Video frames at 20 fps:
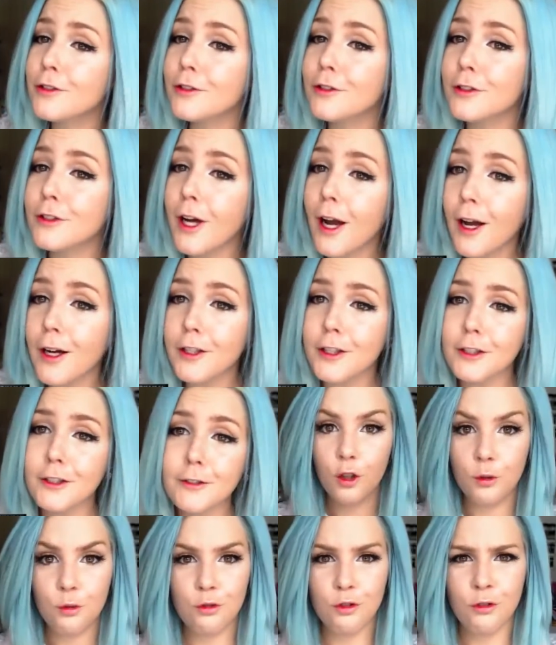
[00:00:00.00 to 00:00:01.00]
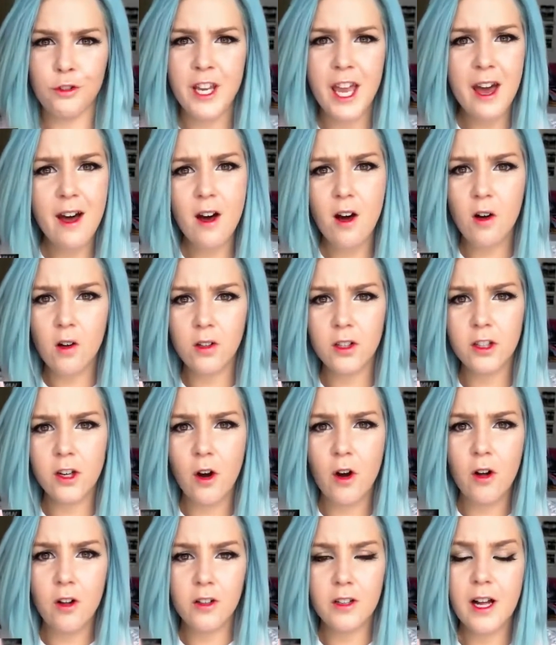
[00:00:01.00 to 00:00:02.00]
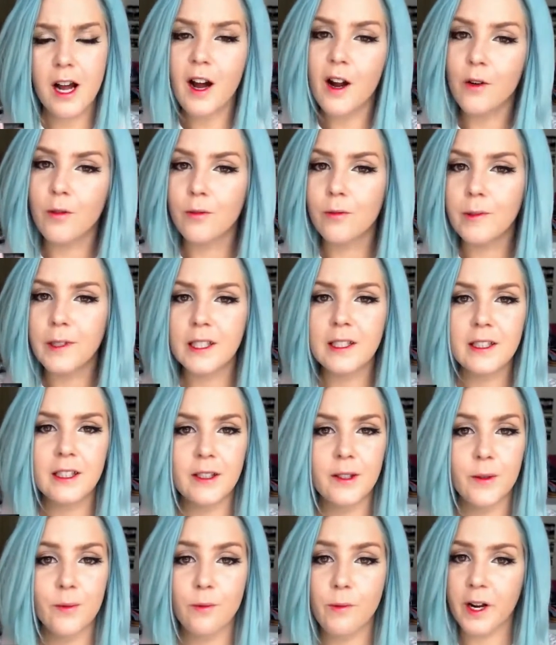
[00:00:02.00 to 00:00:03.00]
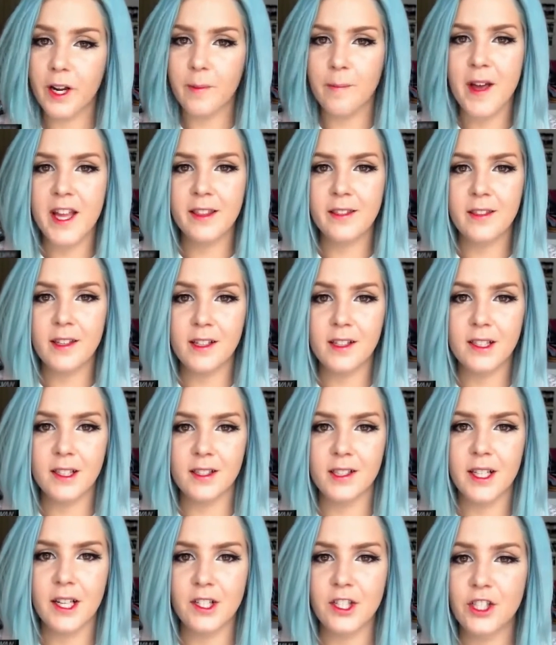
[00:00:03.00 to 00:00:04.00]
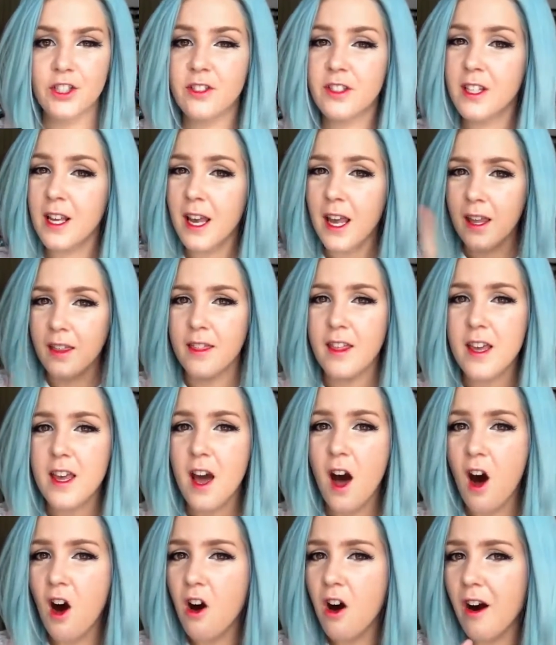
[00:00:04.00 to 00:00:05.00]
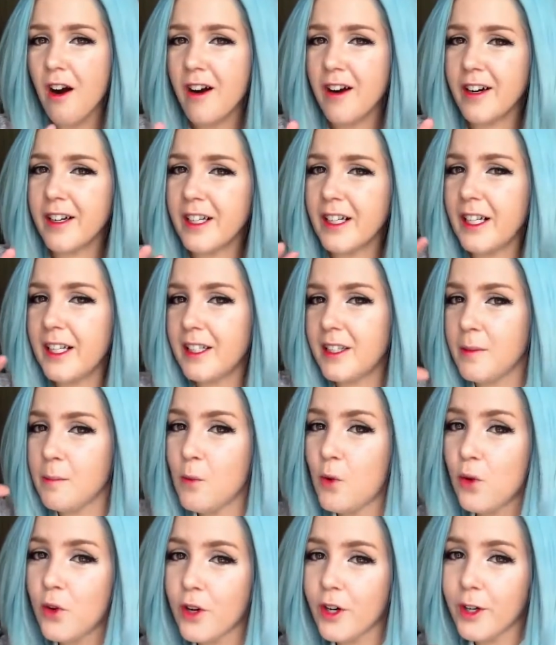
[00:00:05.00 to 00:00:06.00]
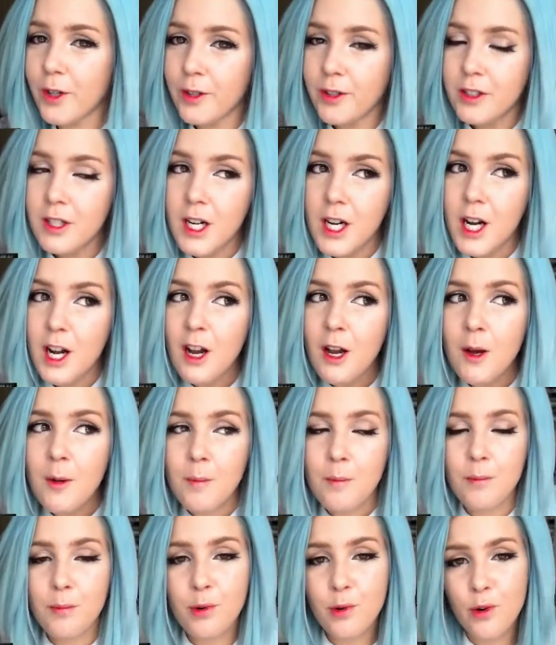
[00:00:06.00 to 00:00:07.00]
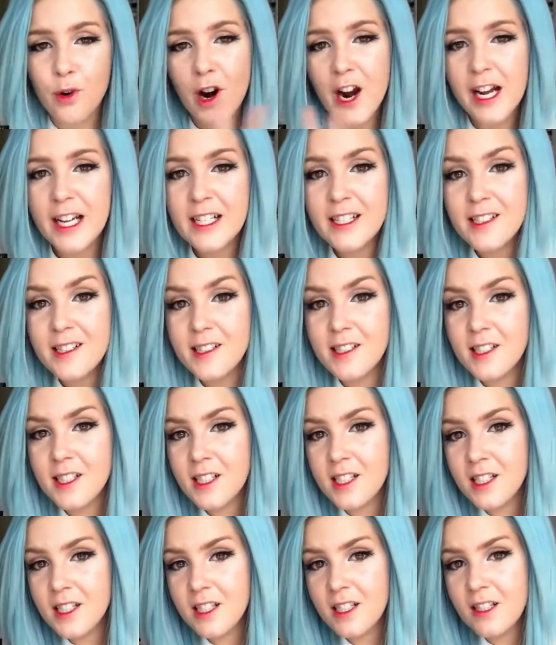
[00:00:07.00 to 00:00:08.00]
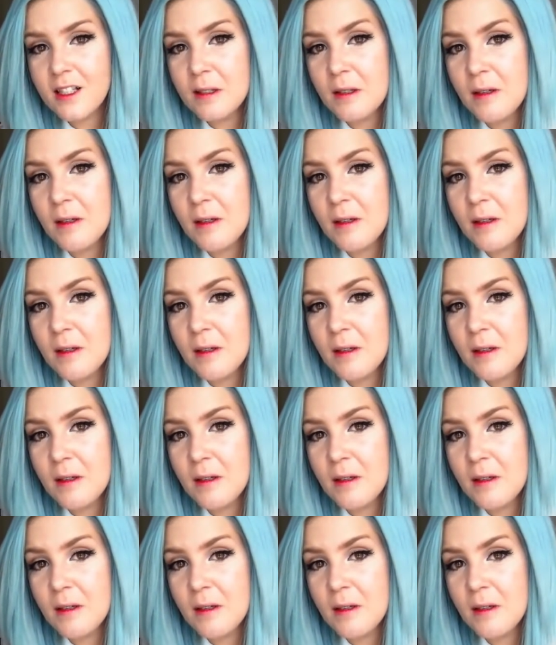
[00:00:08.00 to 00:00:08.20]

to say. So yeah, all in all, I really recommend these extensions. They are in the more pricey